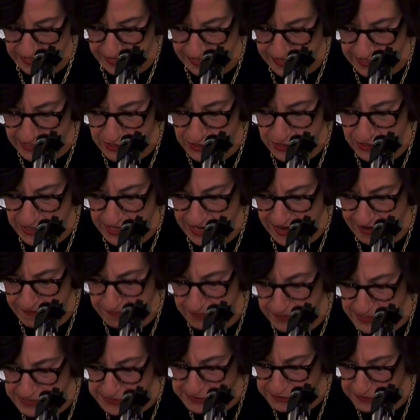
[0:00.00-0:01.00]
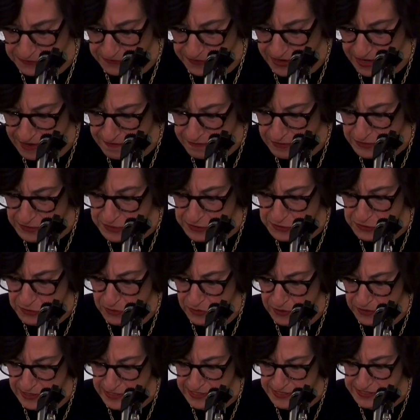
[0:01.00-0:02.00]
Each and every survivor's
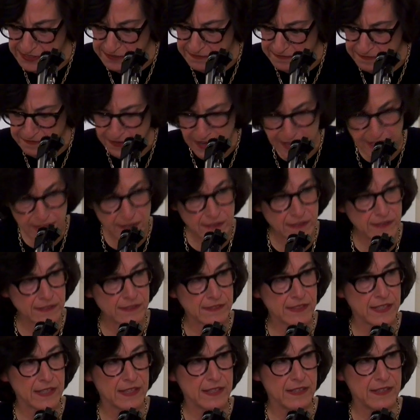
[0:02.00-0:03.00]
story is vital.